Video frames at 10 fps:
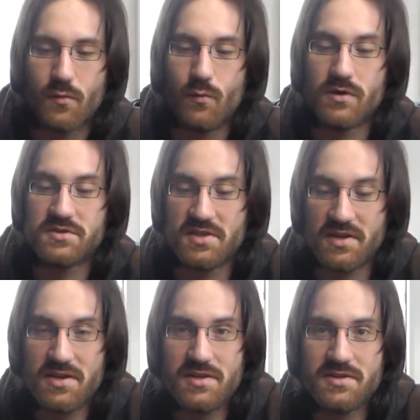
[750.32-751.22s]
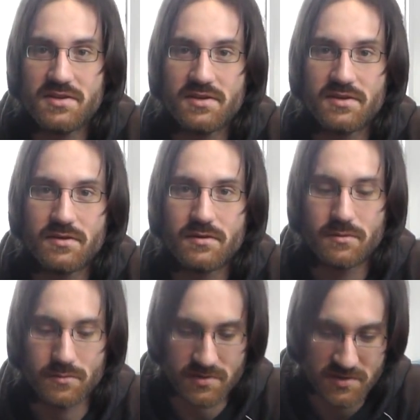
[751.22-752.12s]
What's in it?
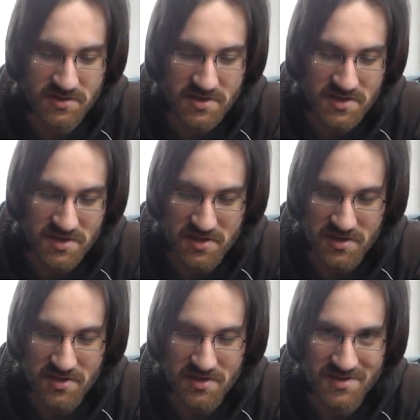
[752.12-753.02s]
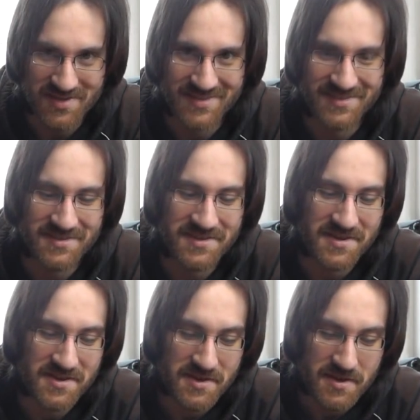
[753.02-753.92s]
We'll see.
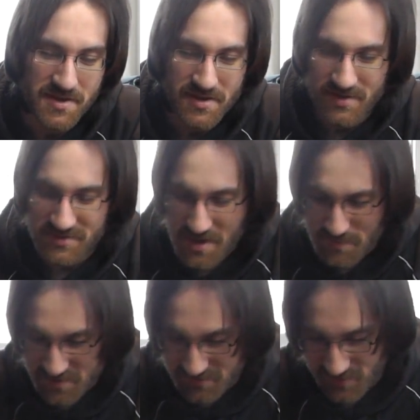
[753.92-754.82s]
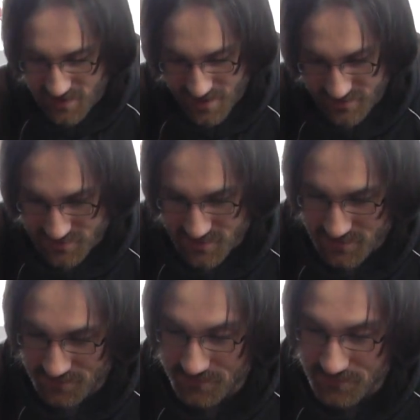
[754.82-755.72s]
Let's keep this for last.
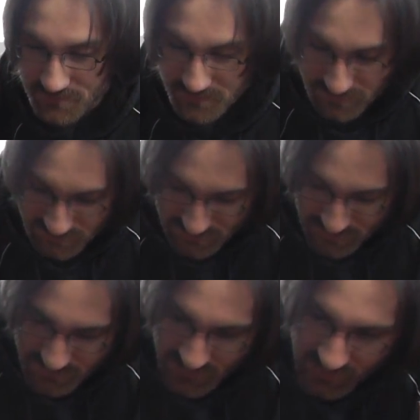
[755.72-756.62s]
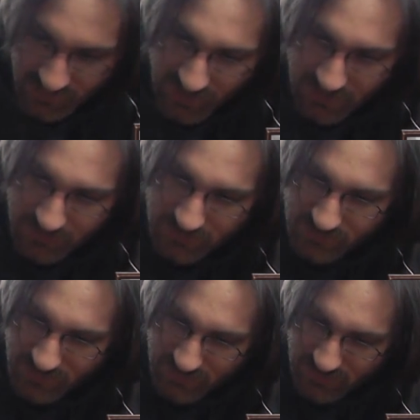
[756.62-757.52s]
Now,
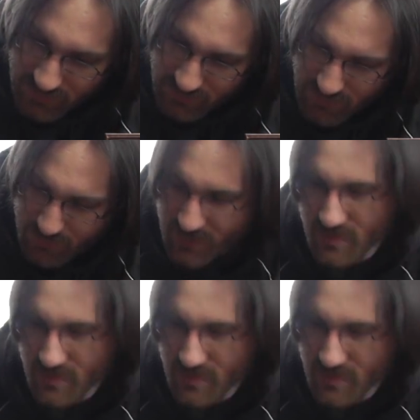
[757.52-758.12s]
whoop.